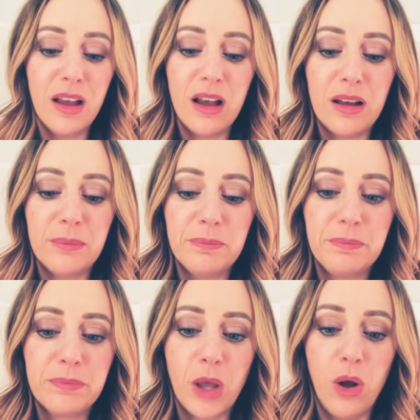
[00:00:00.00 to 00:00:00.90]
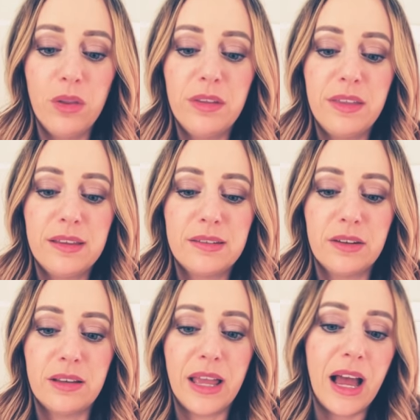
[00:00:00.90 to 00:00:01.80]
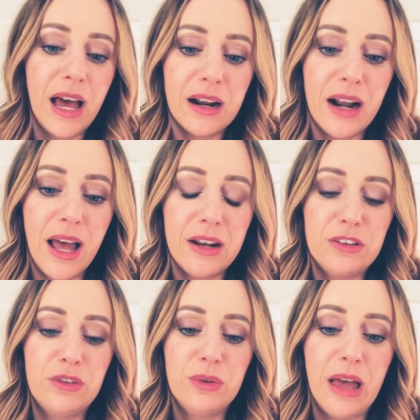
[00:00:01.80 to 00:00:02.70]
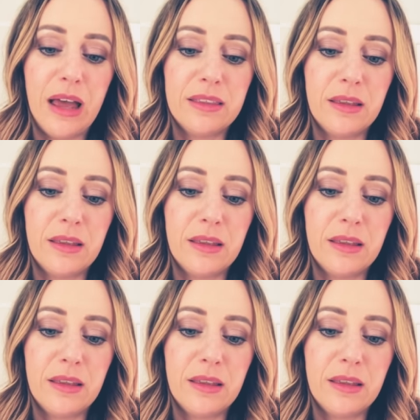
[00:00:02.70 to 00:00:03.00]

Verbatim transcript: Um, all the things that you're like, I don't know how to do that,